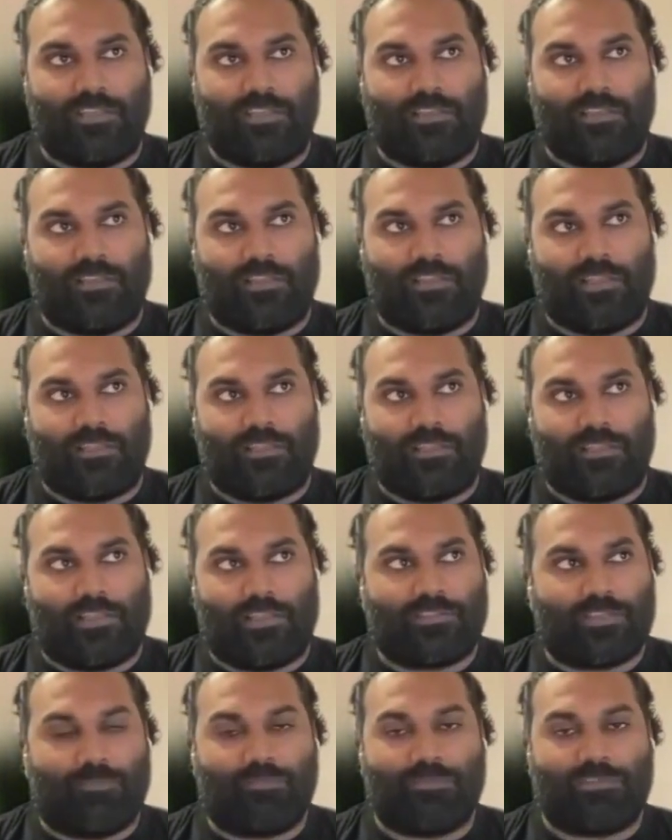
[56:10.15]
in like
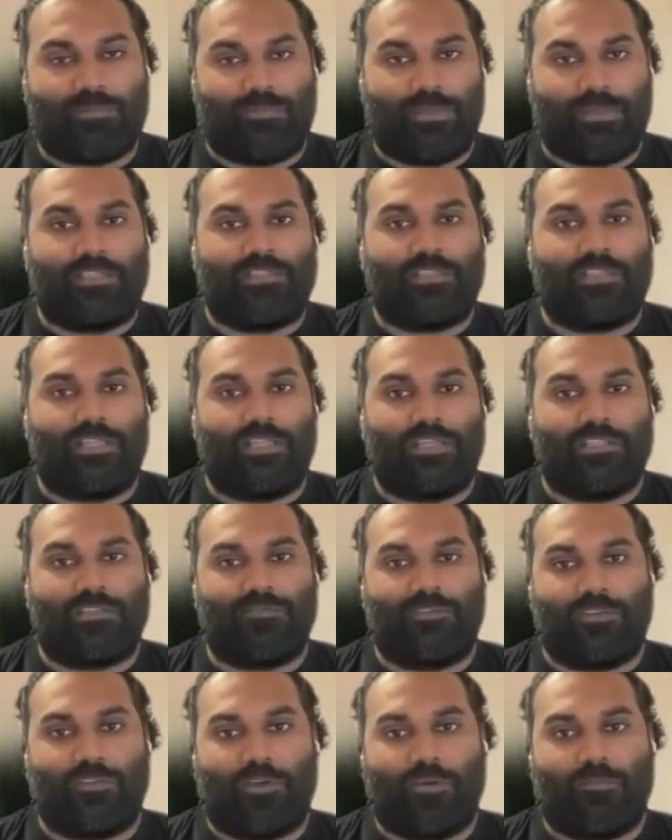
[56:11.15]
that some semantic layers
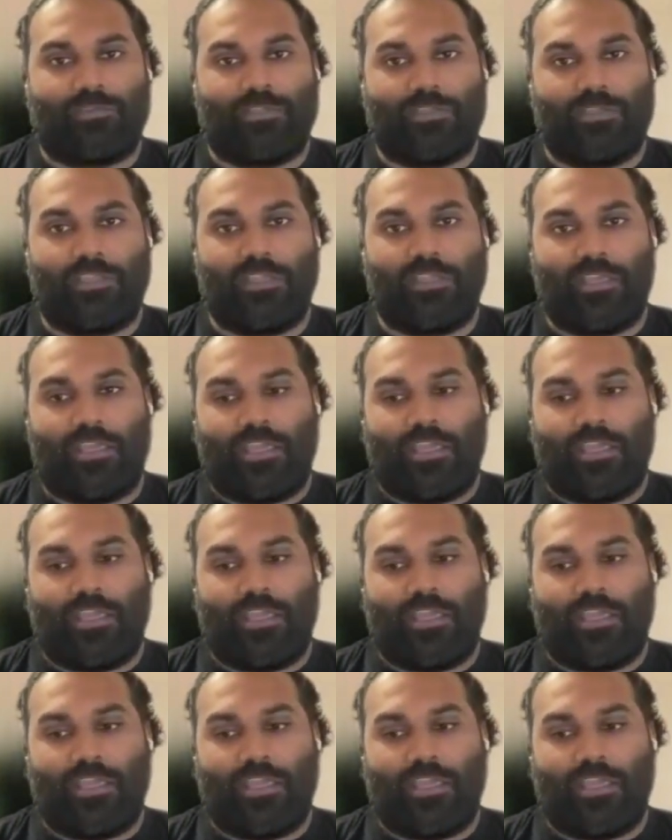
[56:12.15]
have adopted.